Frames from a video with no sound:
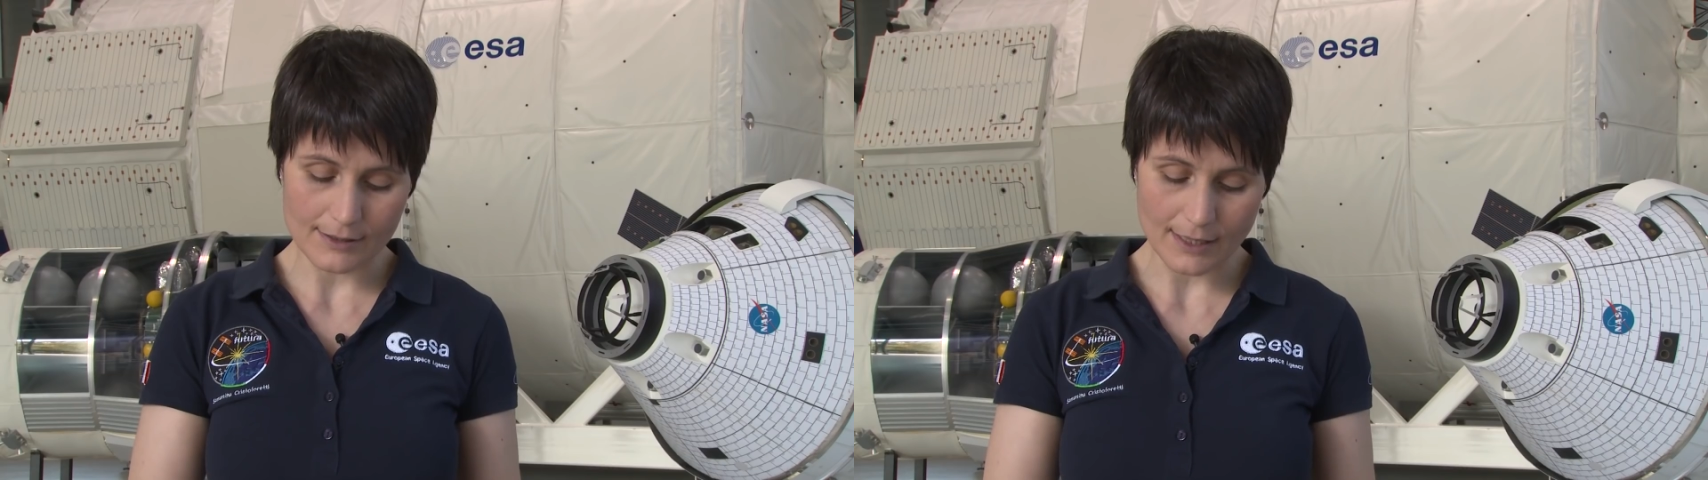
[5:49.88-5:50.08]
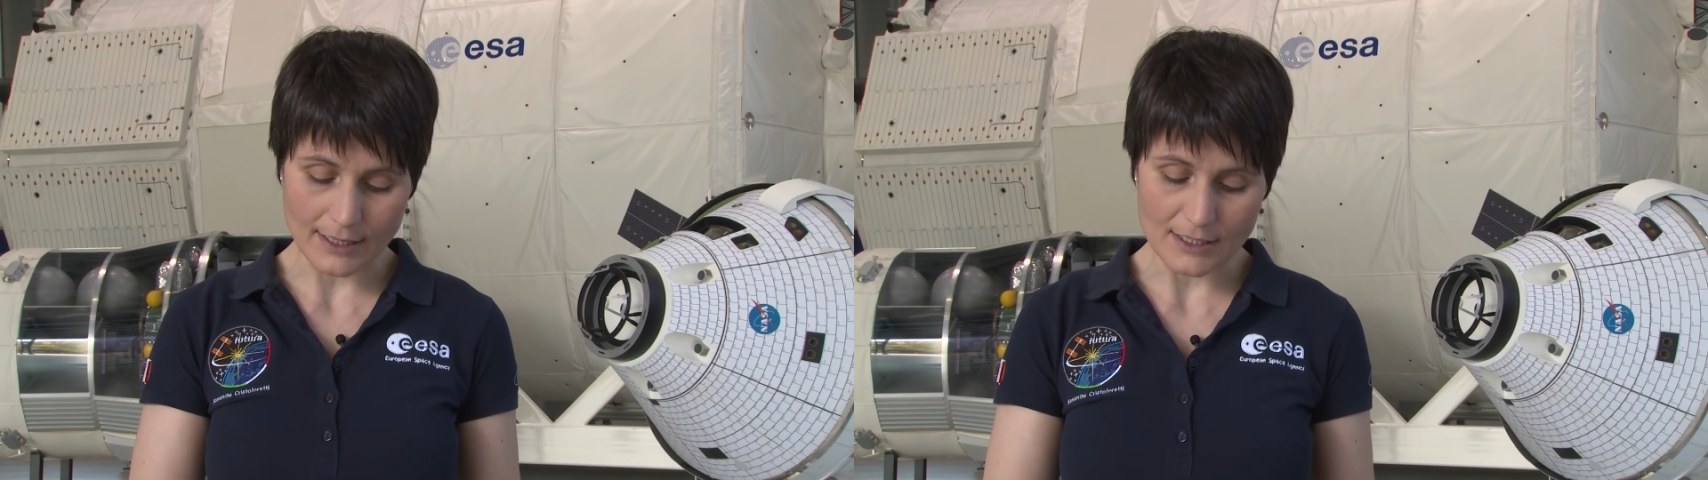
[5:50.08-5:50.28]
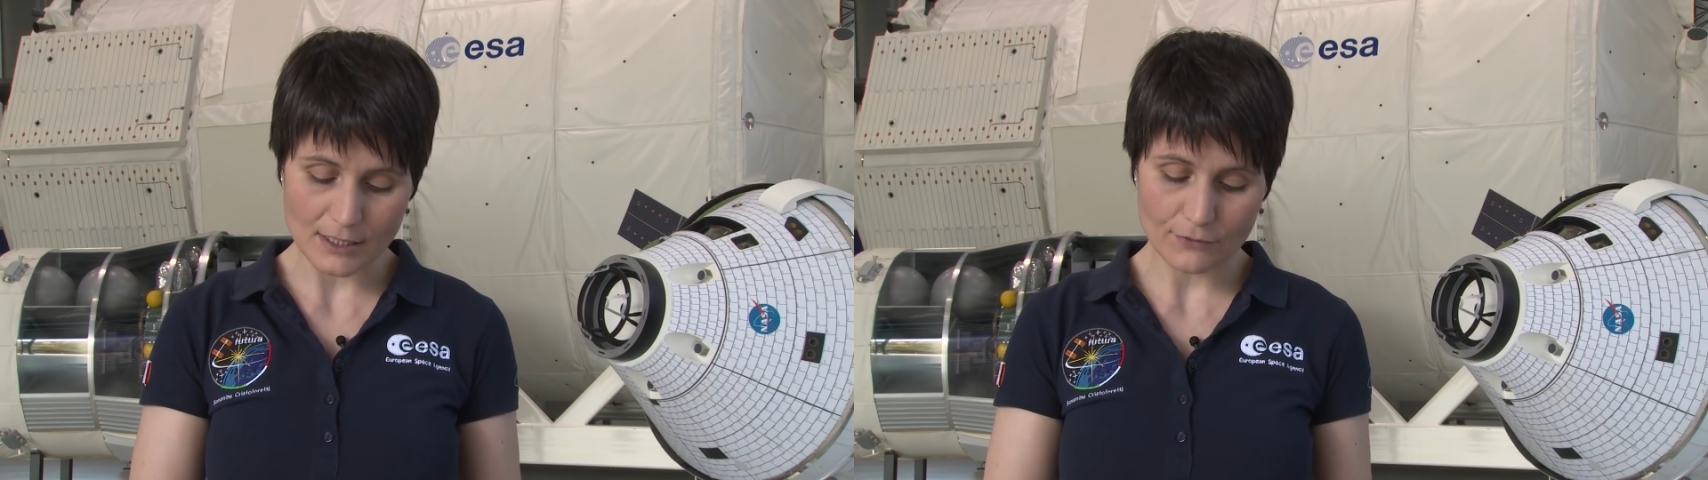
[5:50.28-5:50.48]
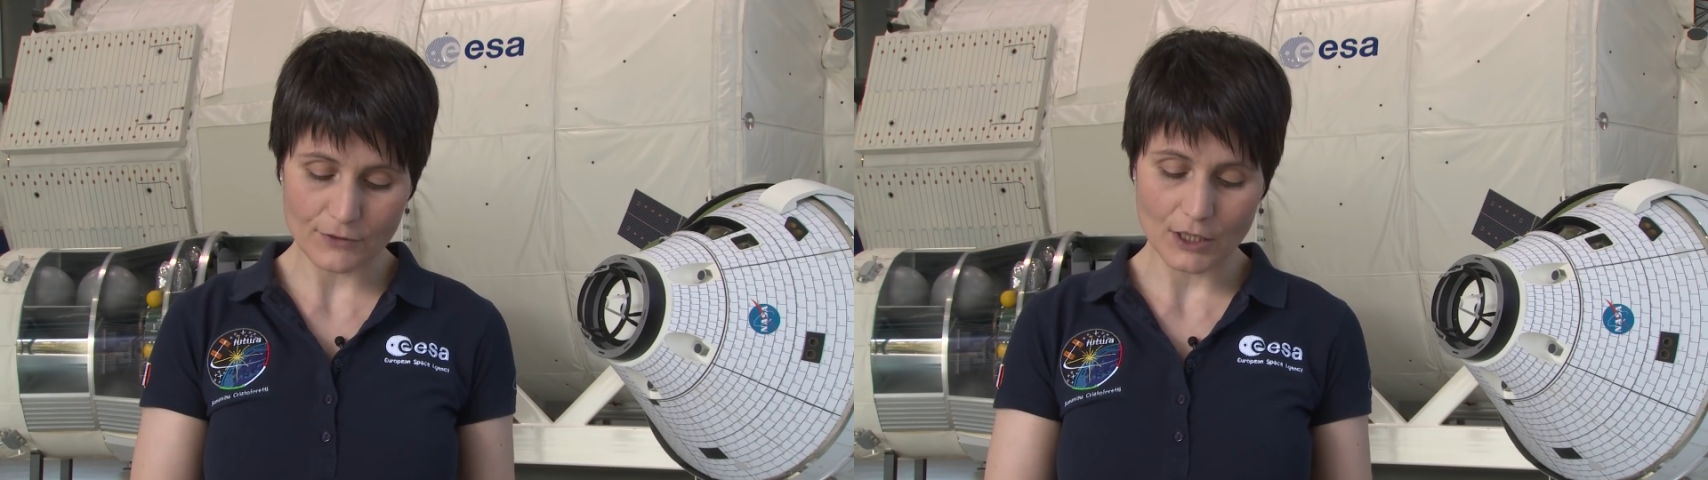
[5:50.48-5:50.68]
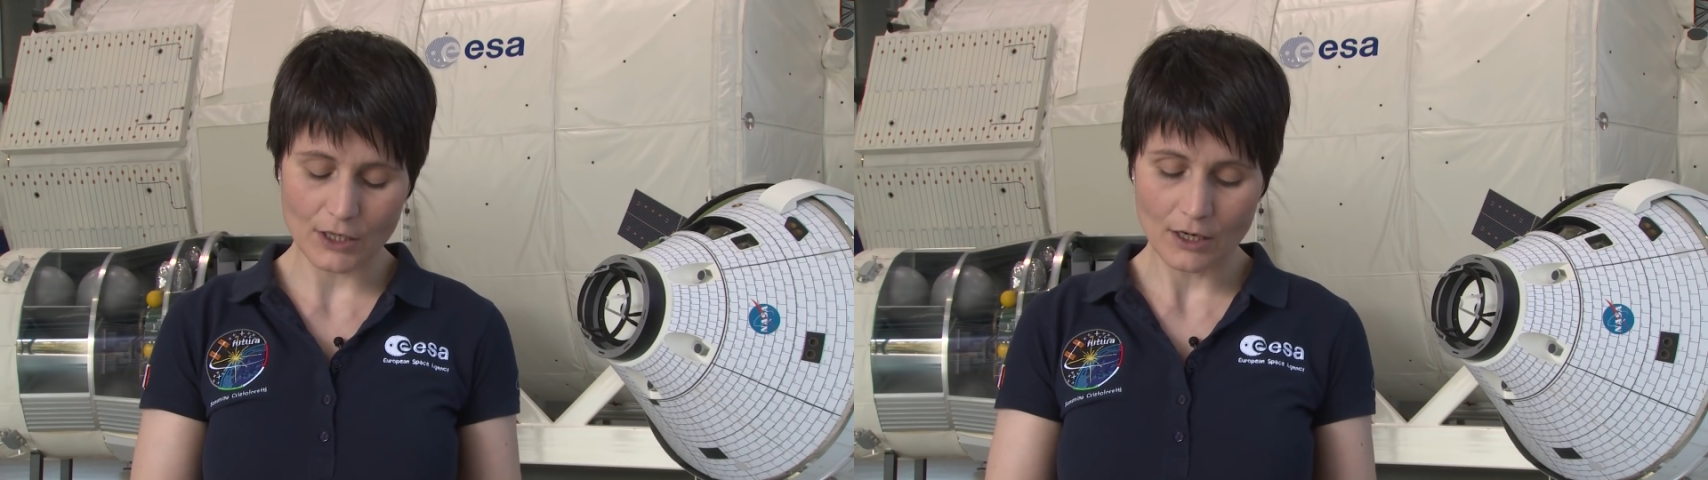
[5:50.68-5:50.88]

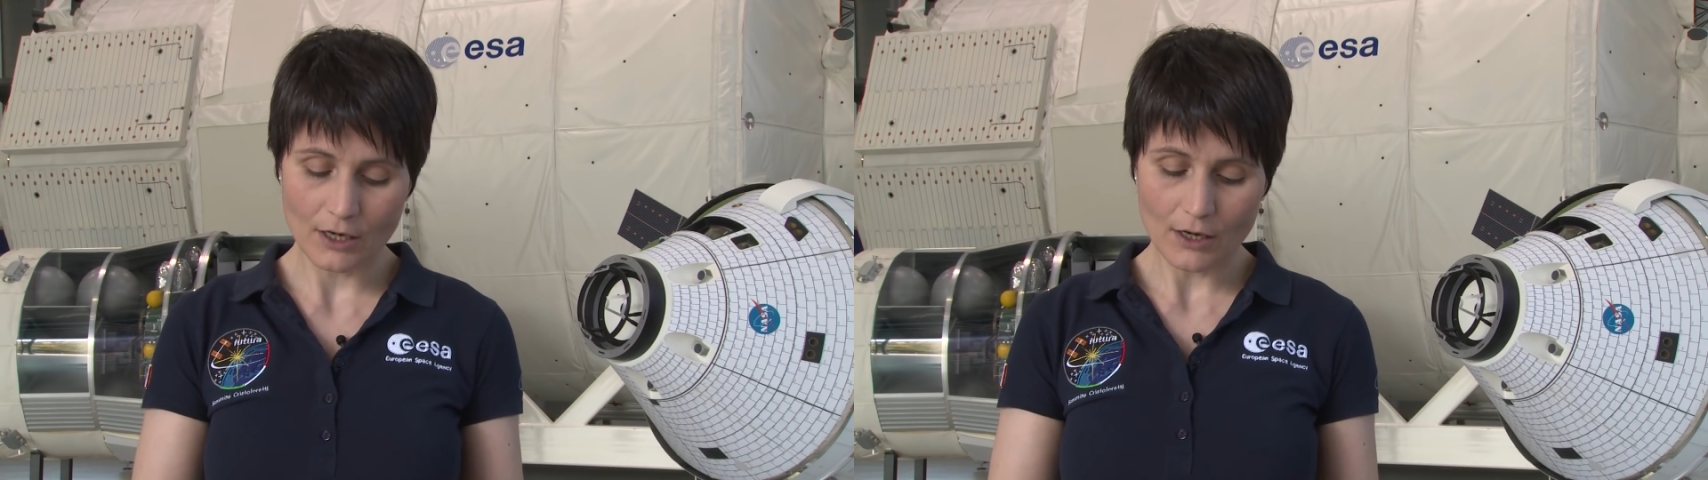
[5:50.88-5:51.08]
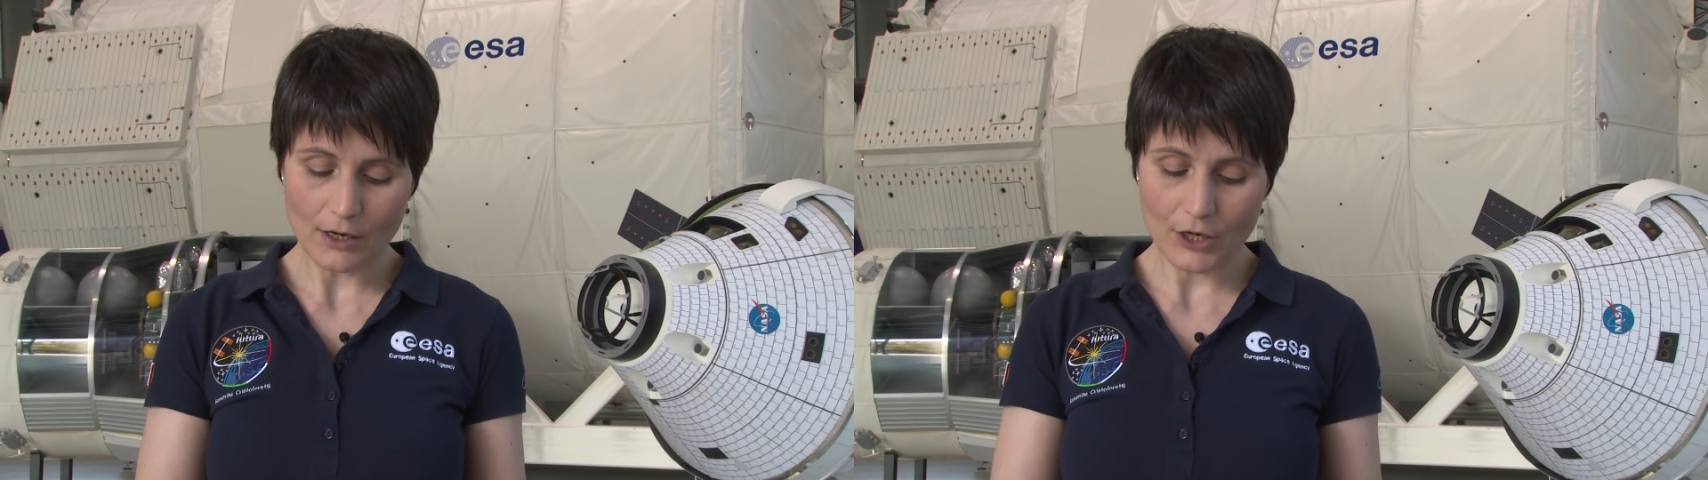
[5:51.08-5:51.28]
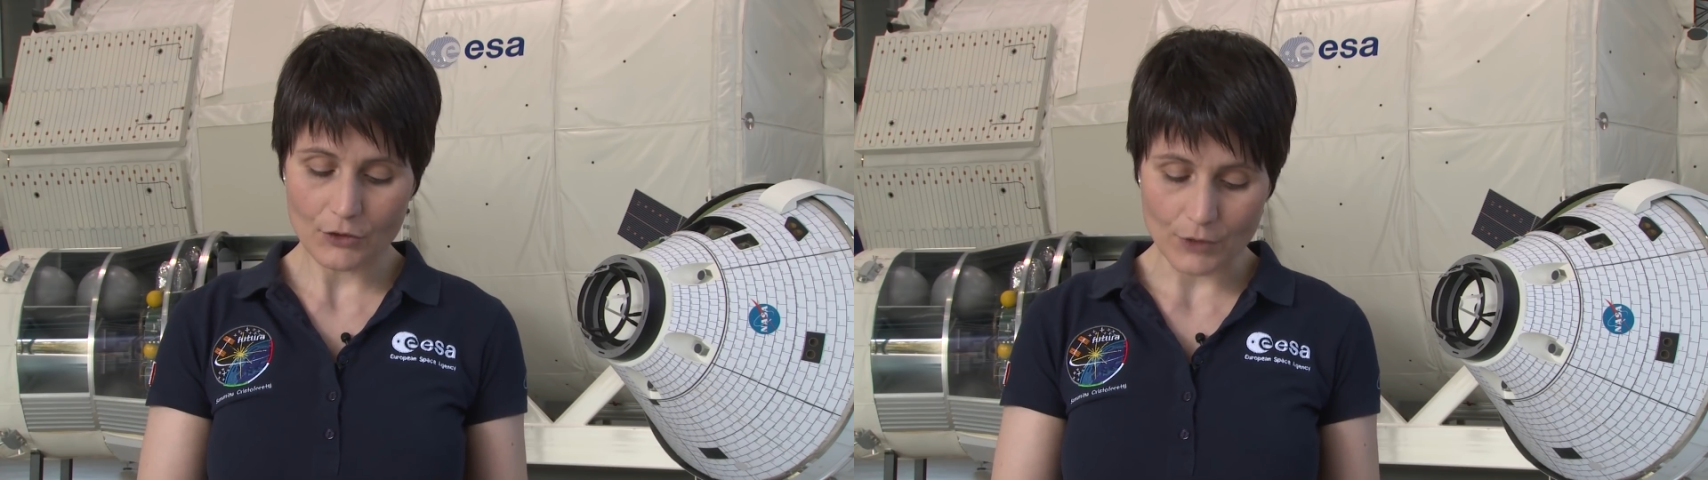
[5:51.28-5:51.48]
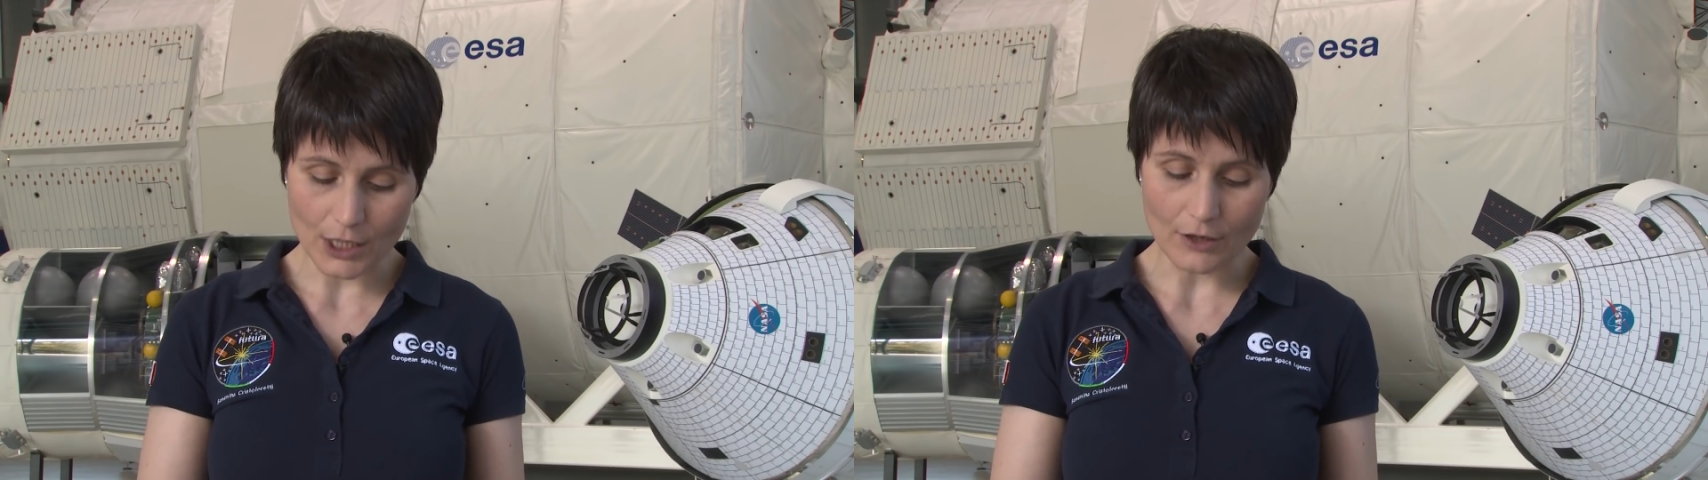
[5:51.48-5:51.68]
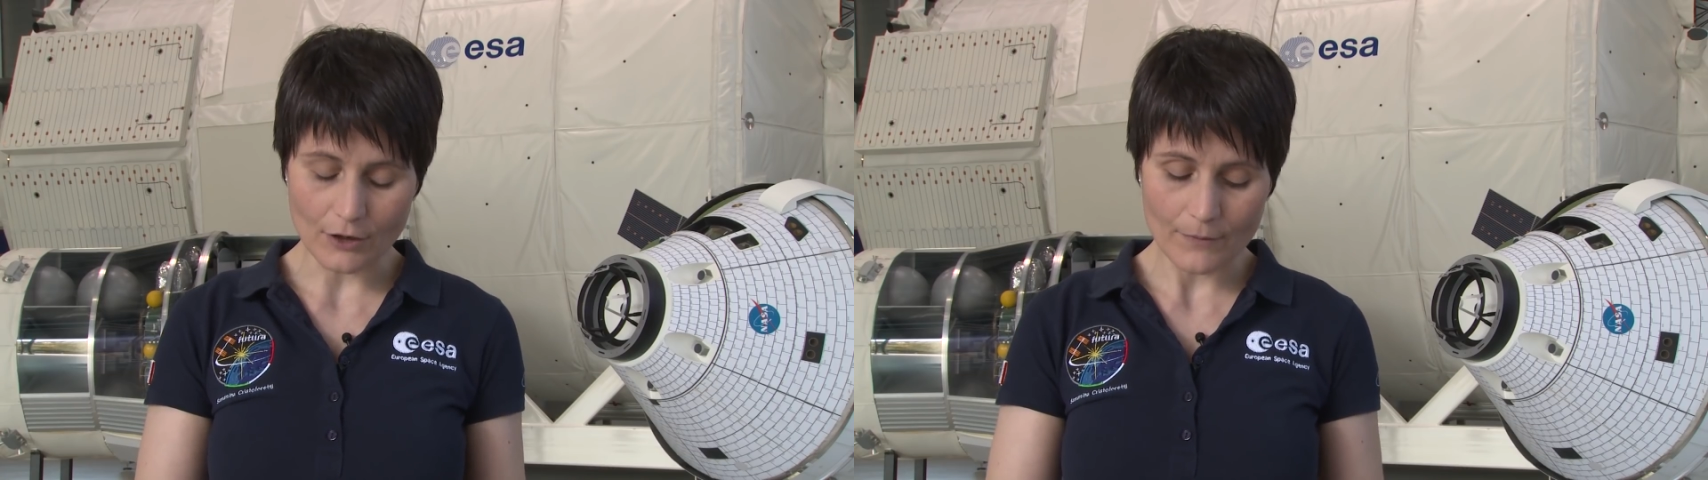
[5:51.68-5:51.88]
scientific
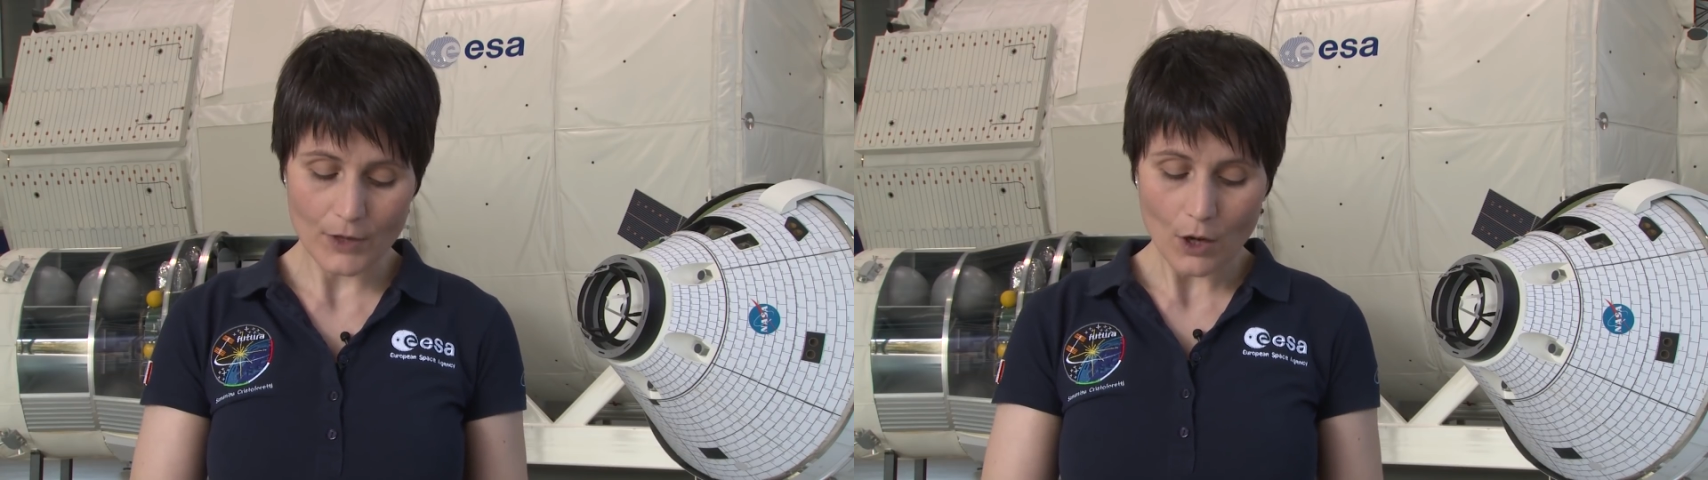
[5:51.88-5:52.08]
career.